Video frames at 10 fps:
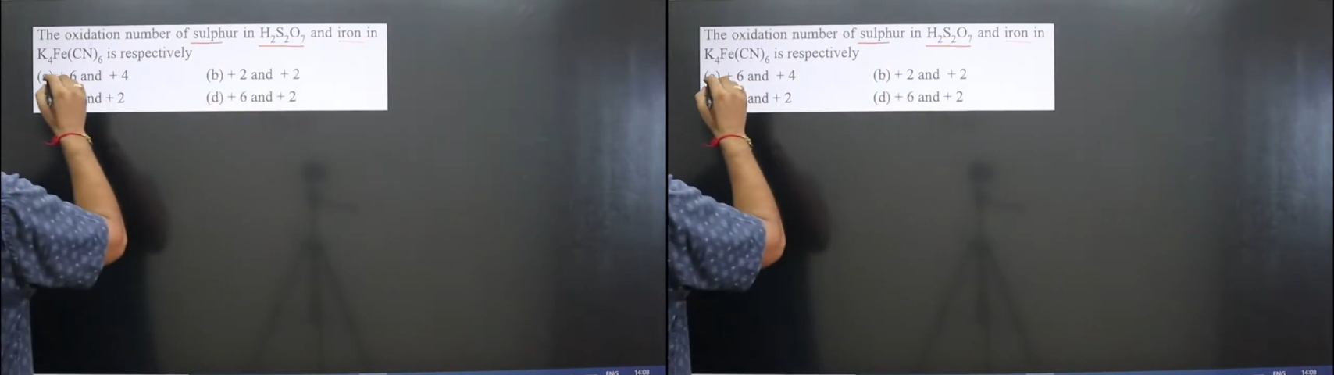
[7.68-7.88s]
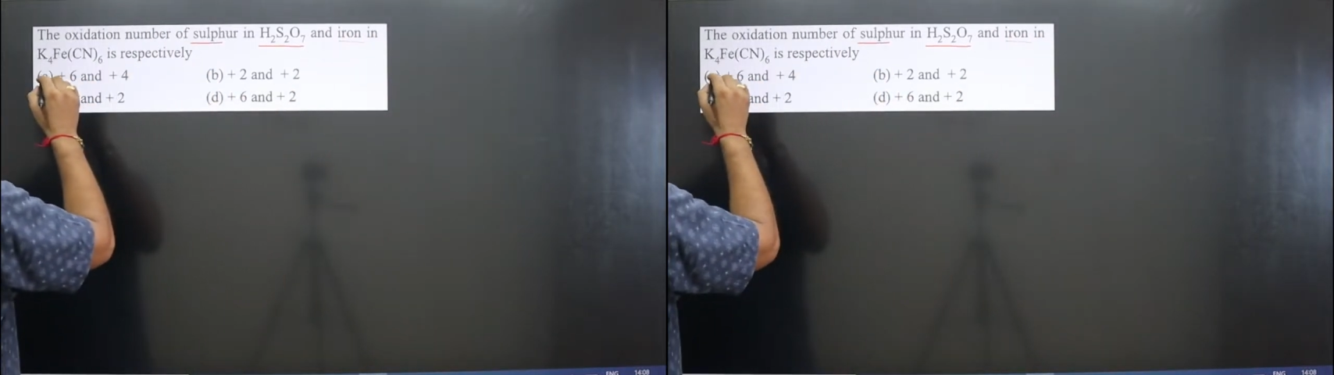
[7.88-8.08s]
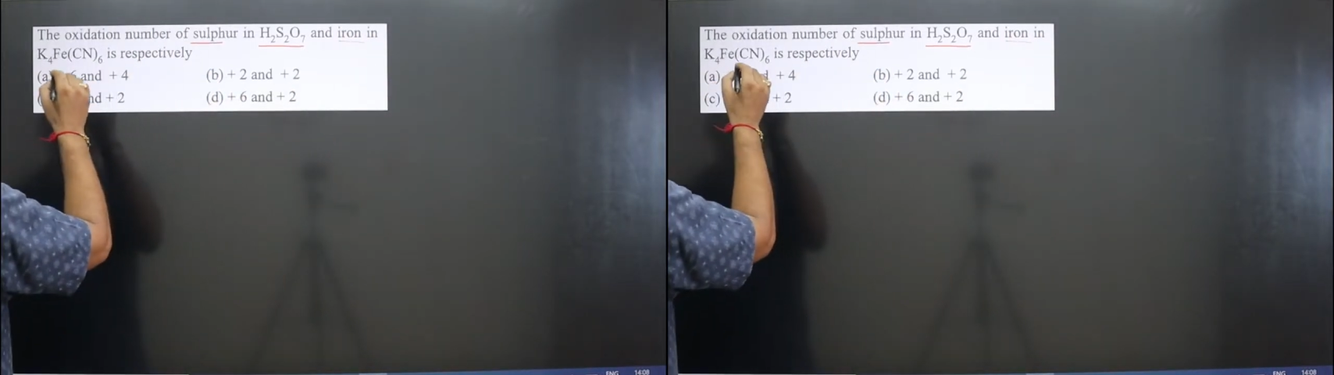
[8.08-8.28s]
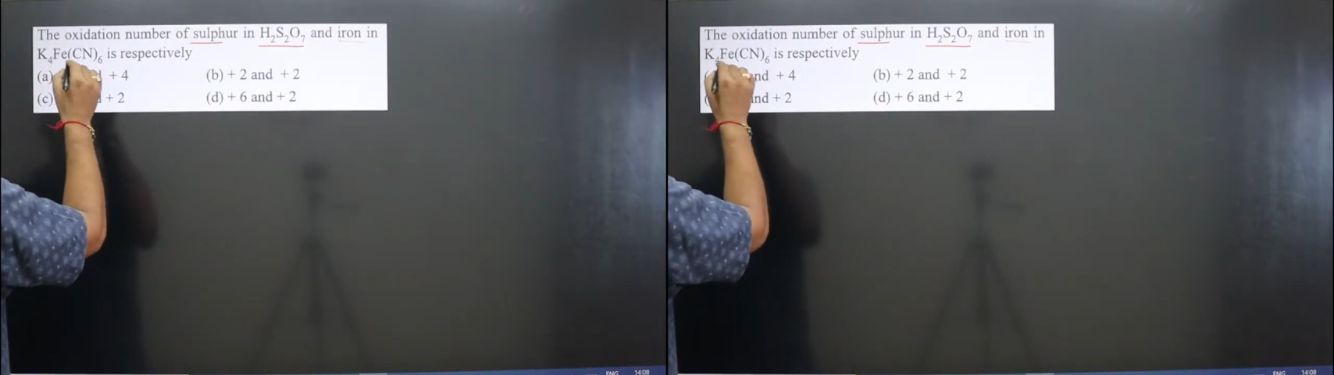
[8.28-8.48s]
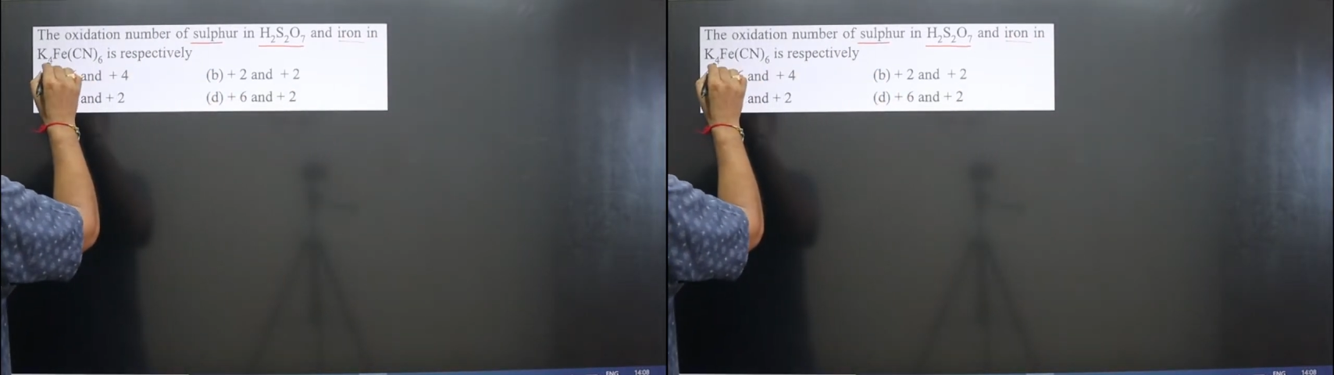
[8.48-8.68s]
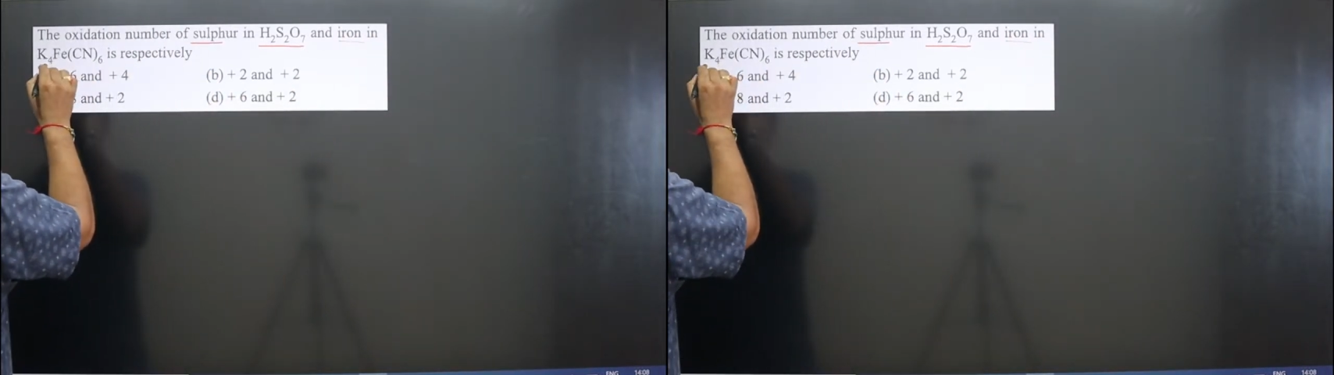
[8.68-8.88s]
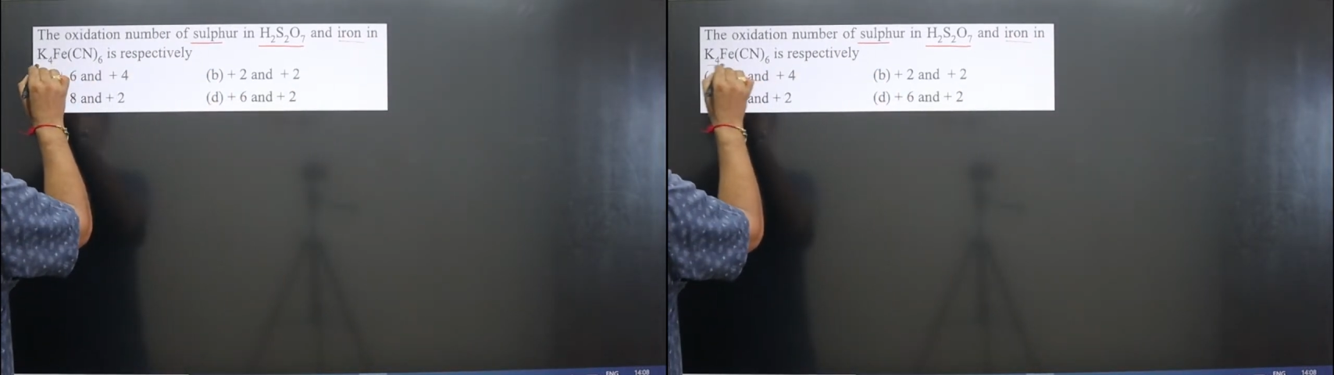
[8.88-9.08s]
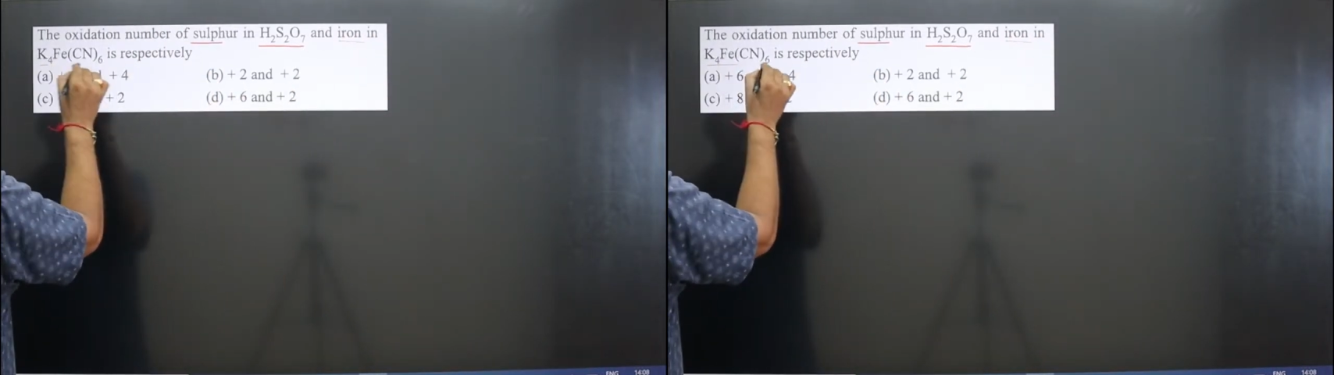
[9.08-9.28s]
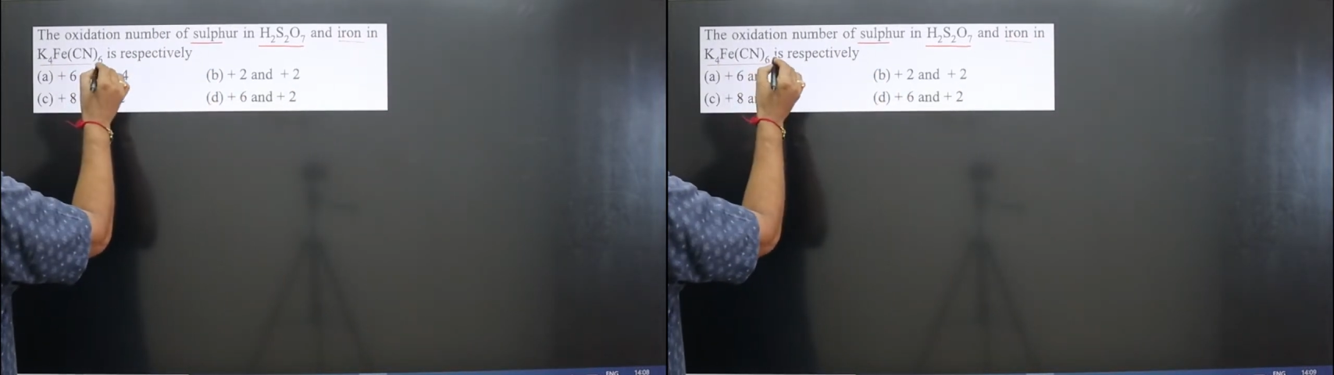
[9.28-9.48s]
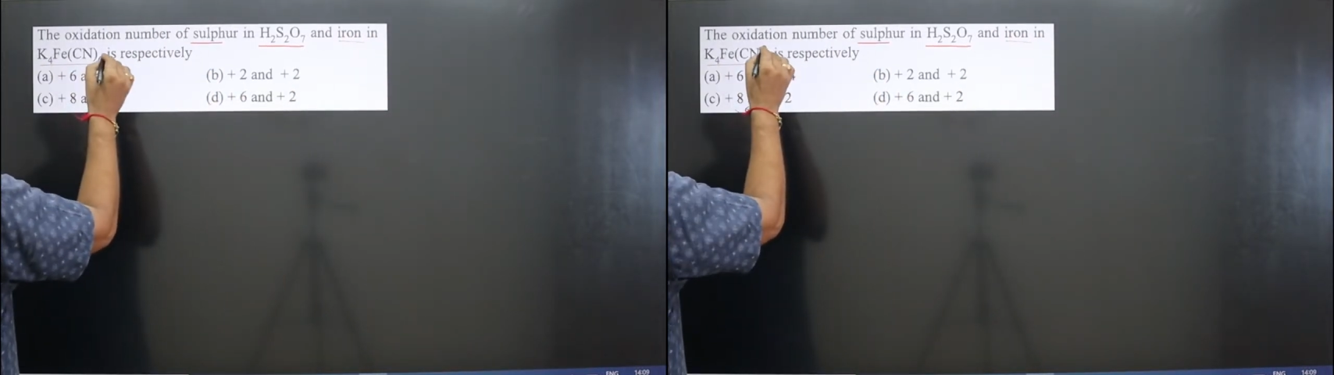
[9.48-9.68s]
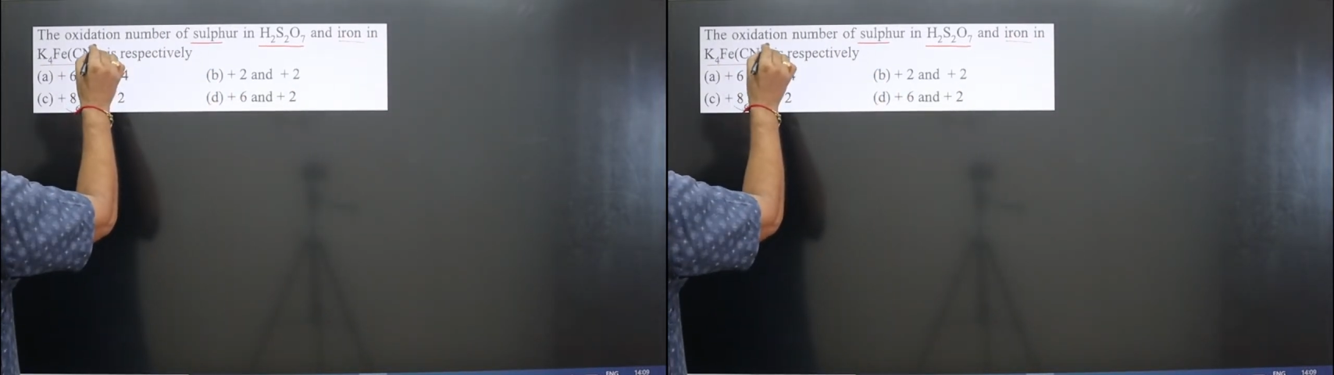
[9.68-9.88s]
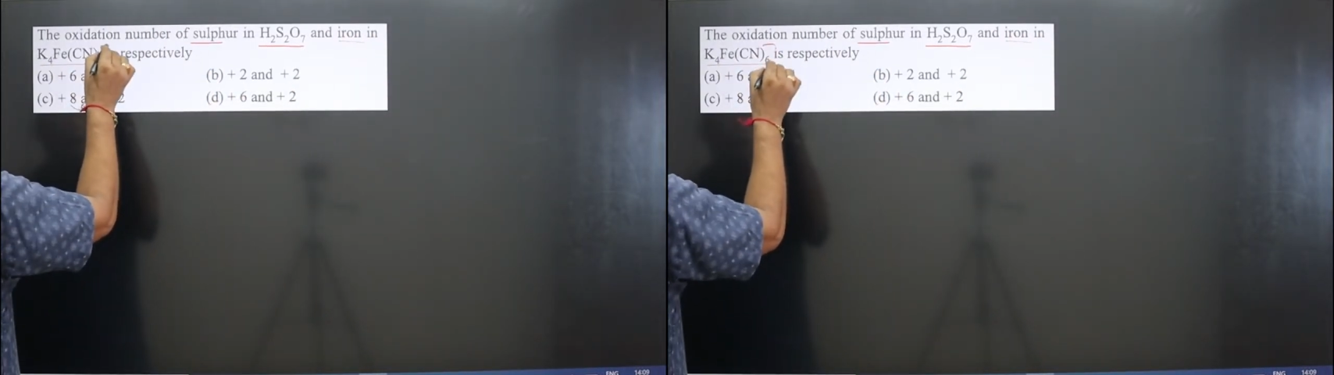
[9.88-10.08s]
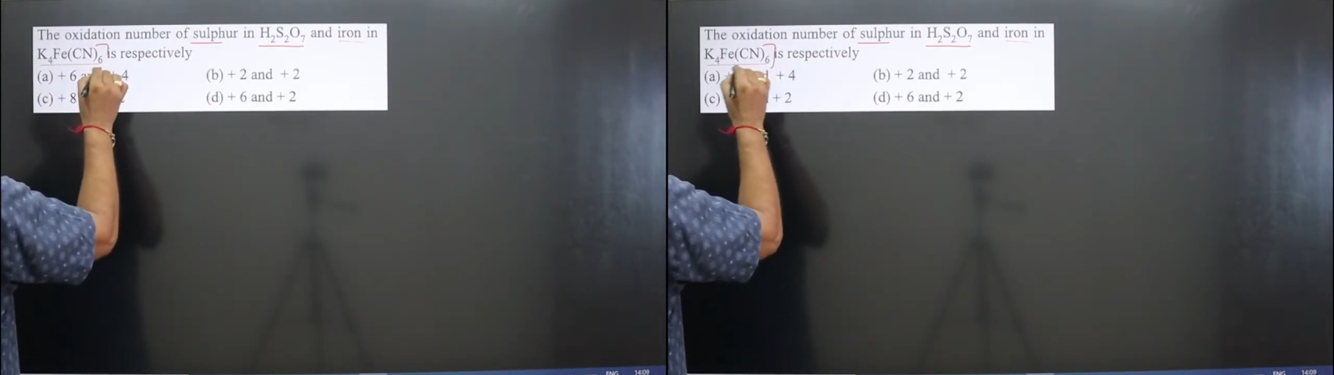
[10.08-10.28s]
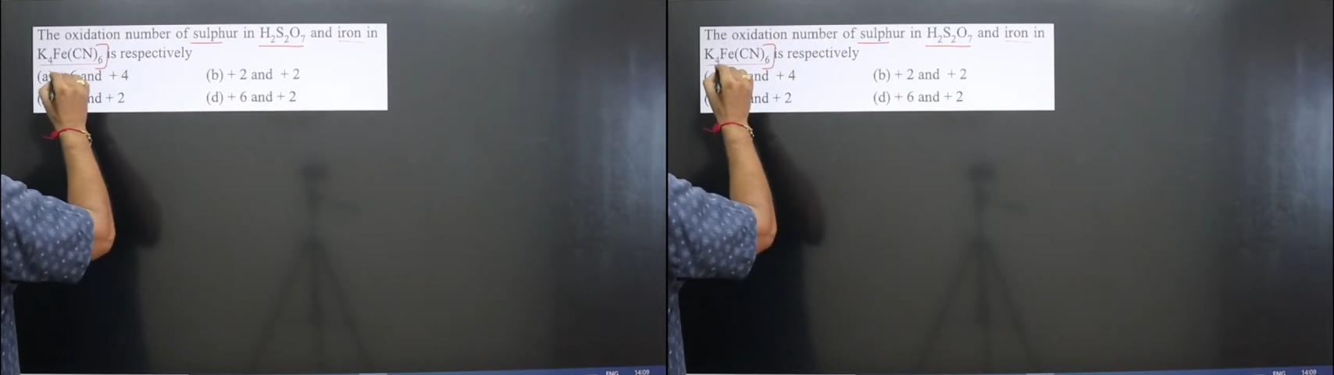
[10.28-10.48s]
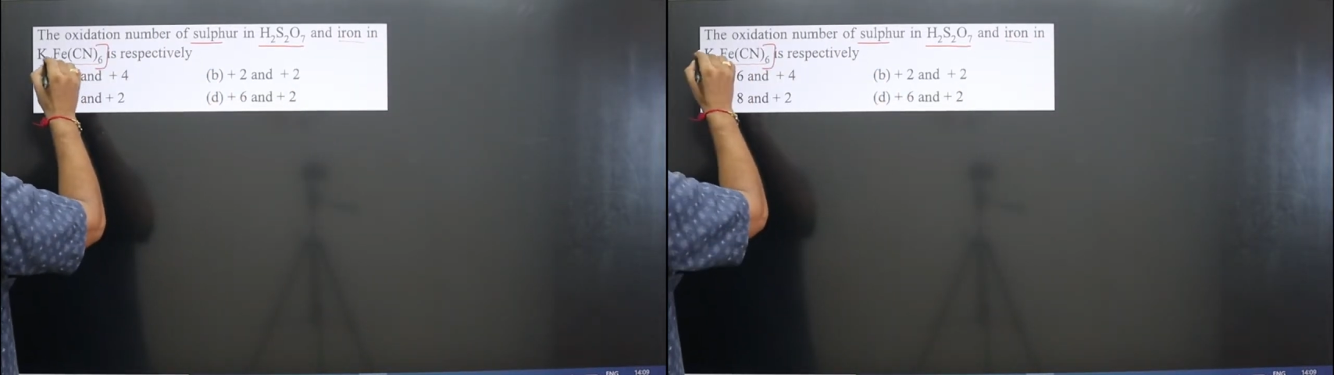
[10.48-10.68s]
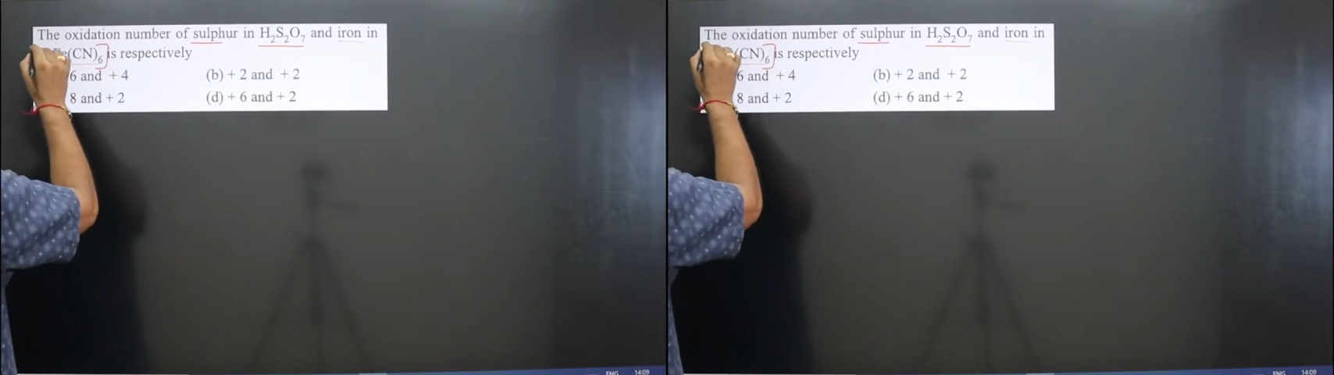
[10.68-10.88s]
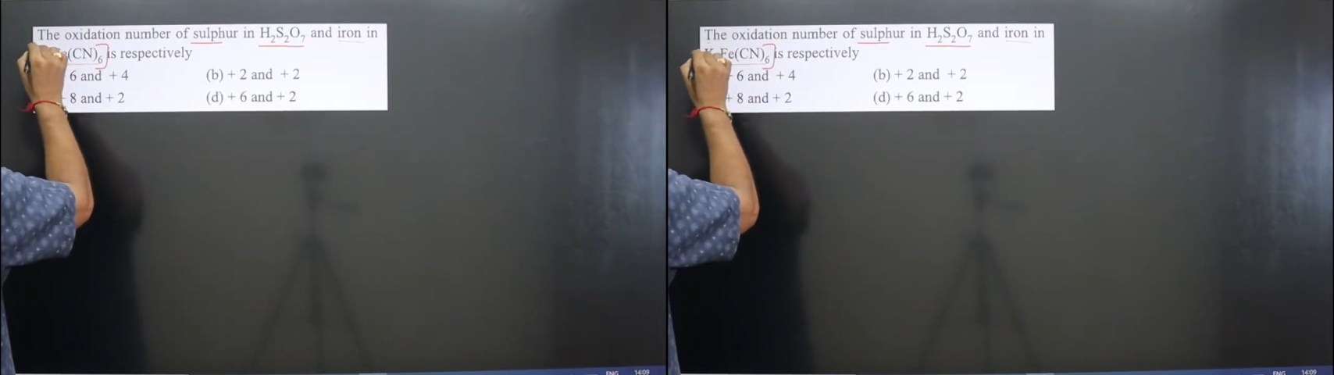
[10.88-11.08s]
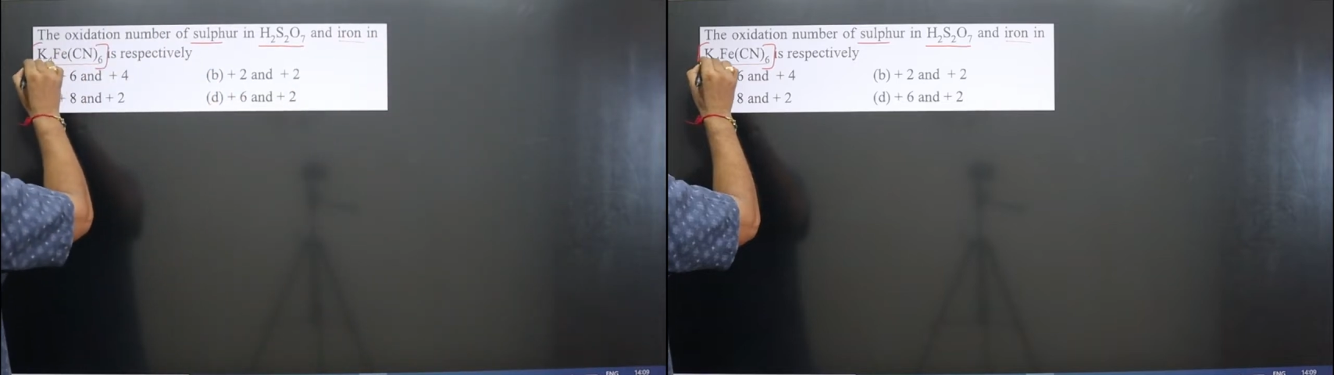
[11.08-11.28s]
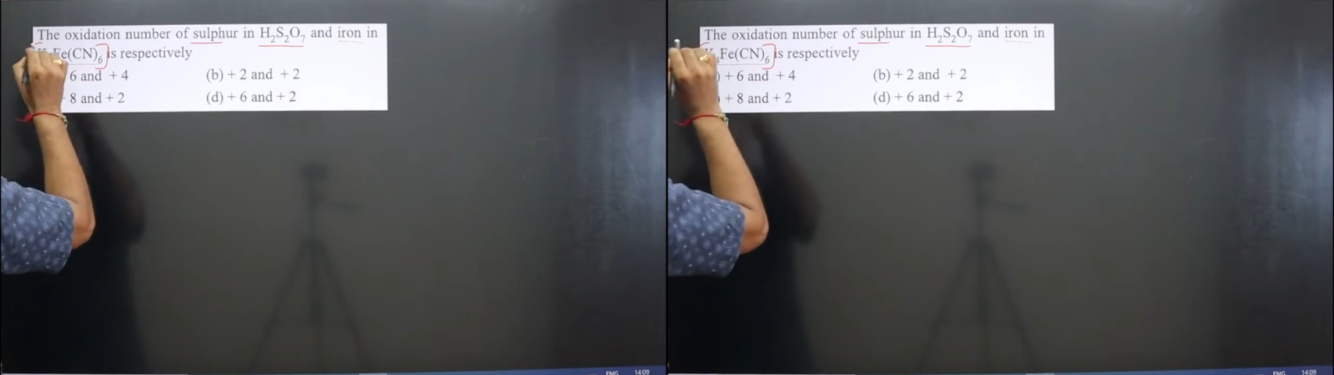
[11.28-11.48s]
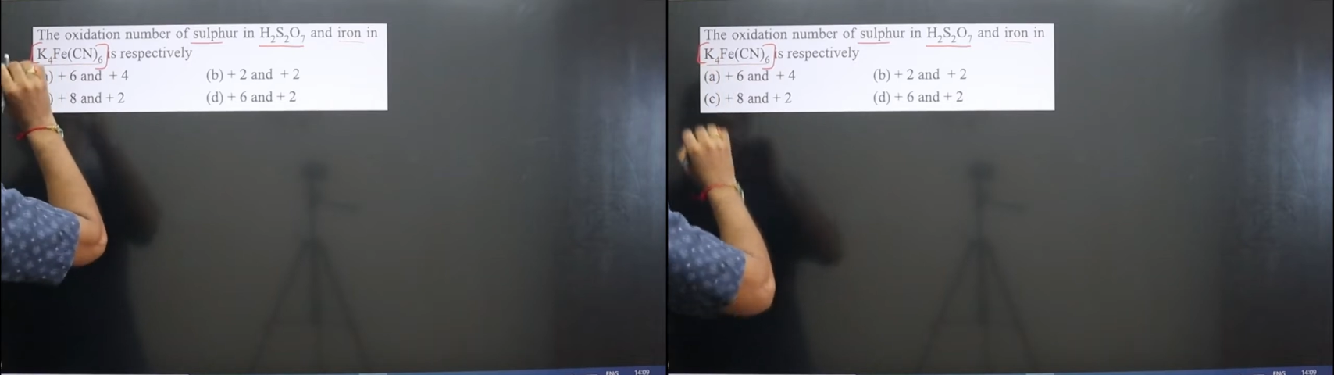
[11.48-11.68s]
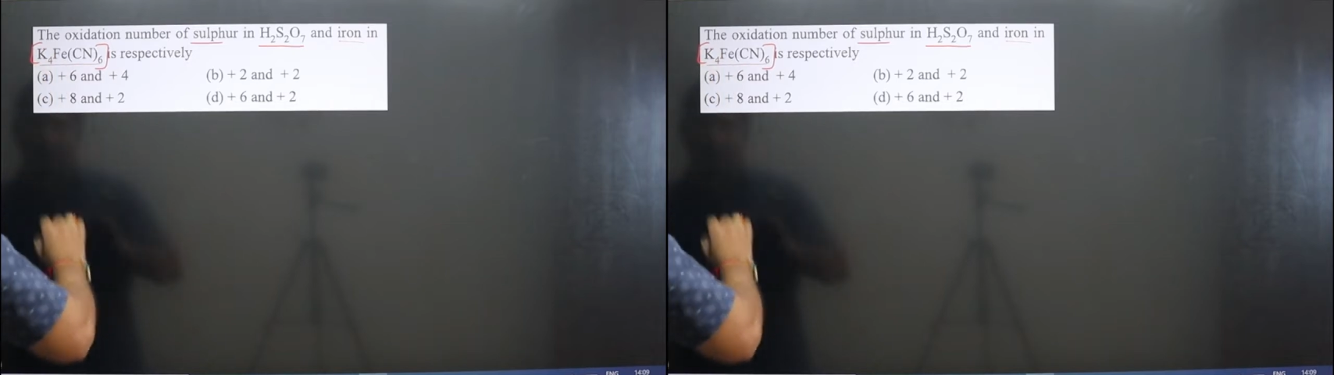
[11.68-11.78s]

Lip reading: Nobody's mouth can be seen.